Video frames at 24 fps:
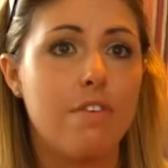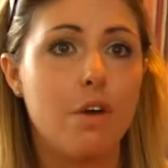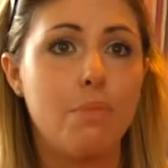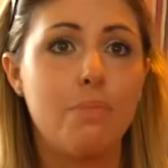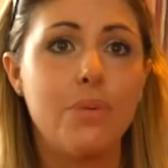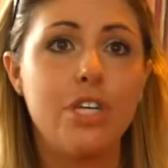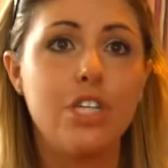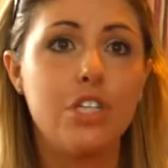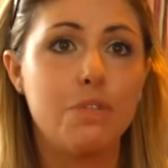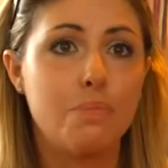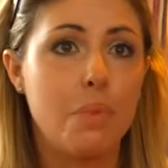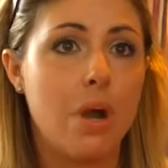our
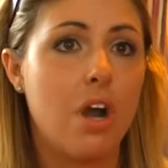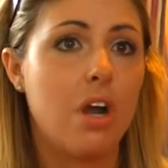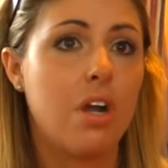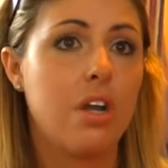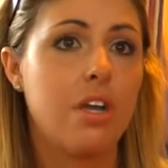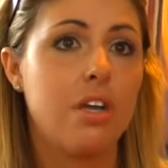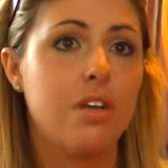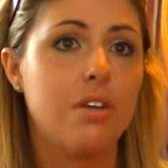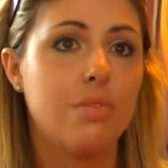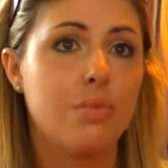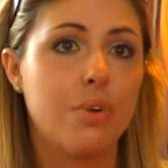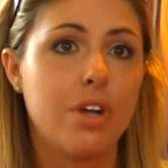beach
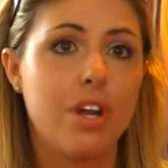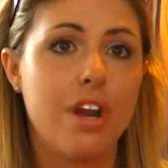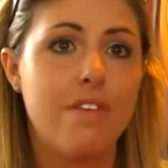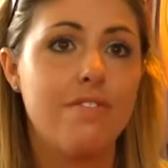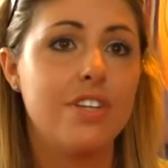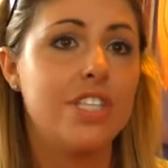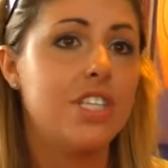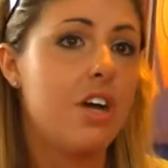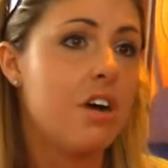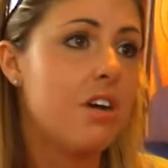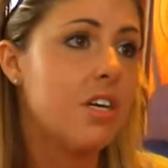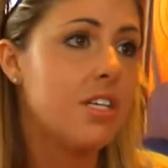party. We're gonna have
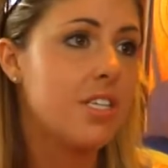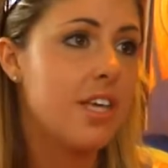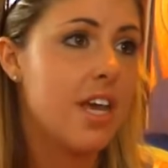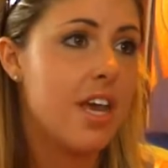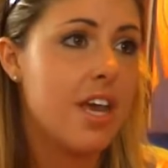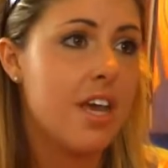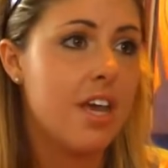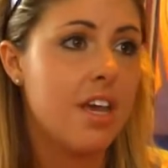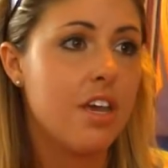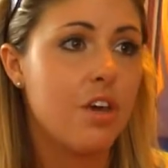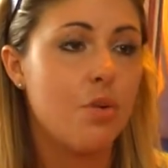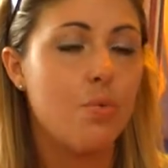a dunk
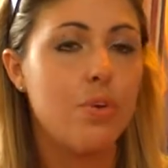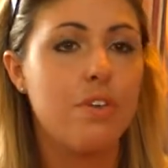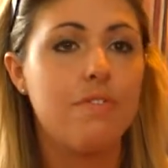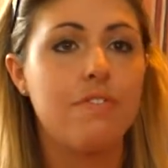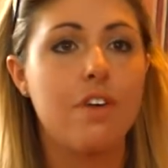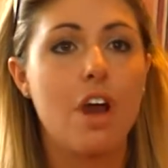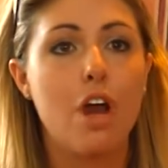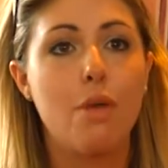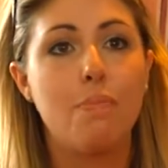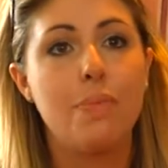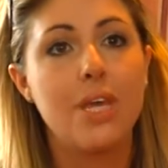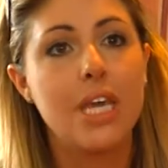tank, we've
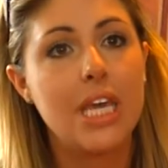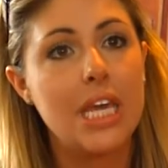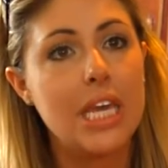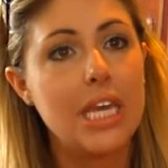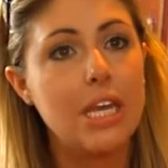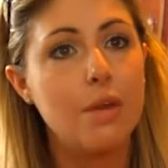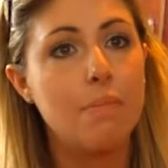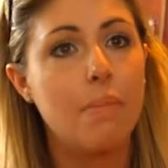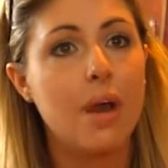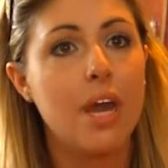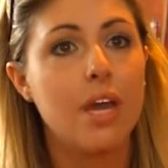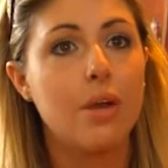got a
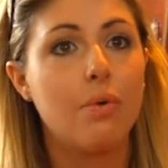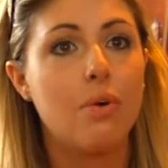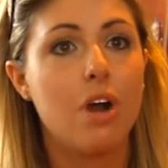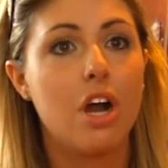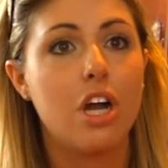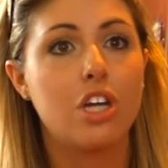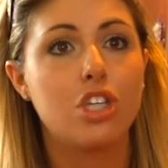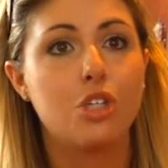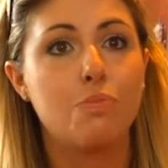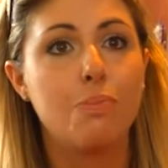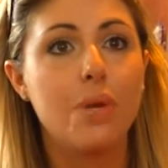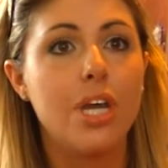bikini bike
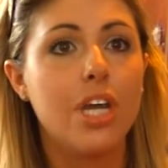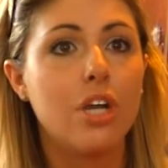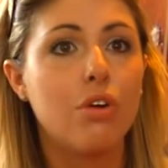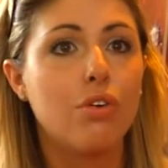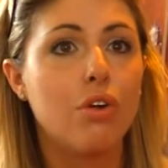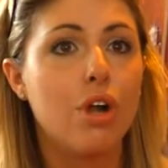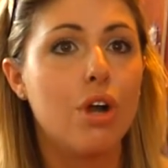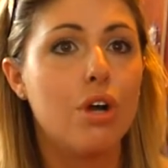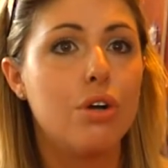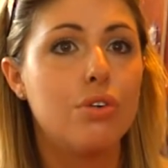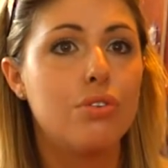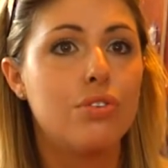wash, pig
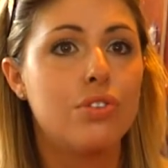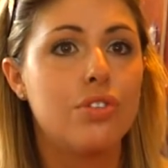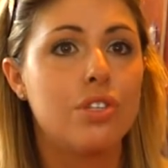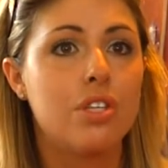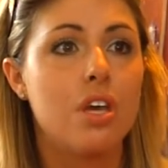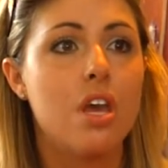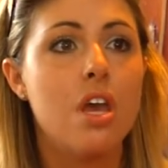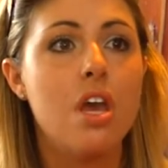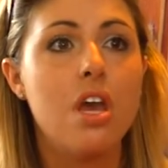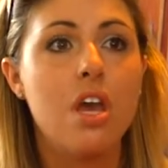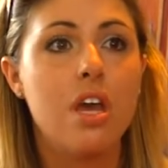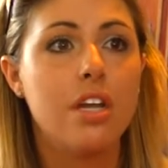roast,
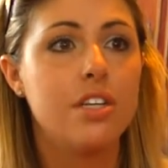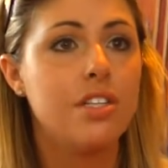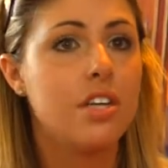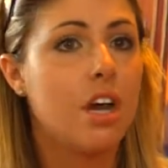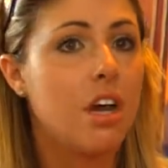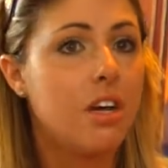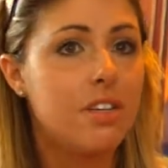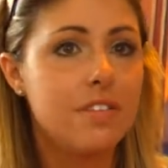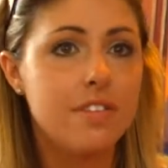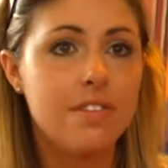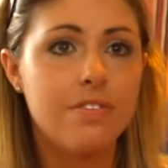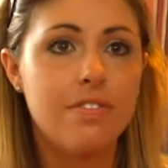and
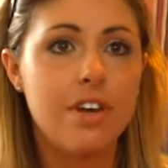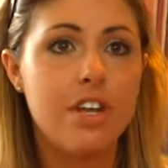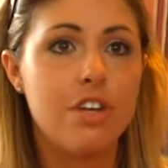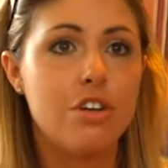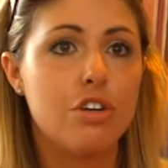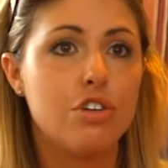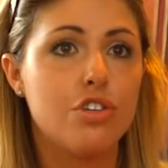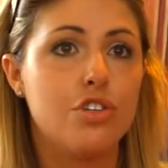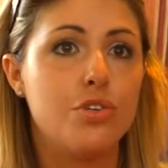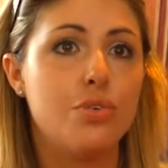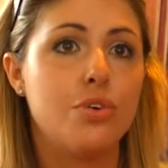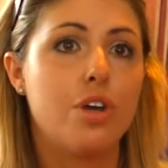tons of
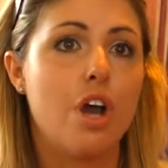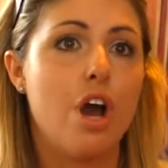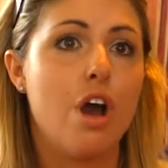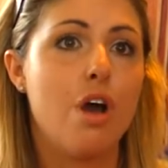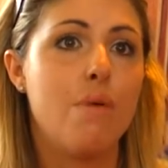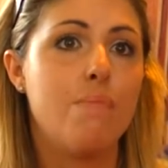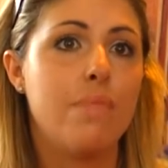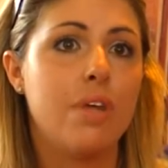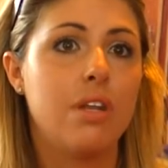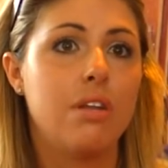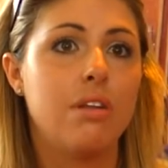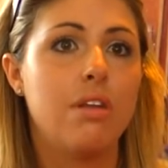vendors who
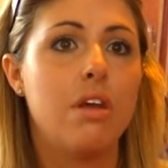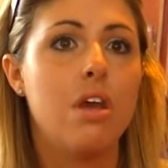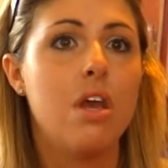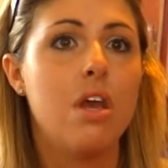come and,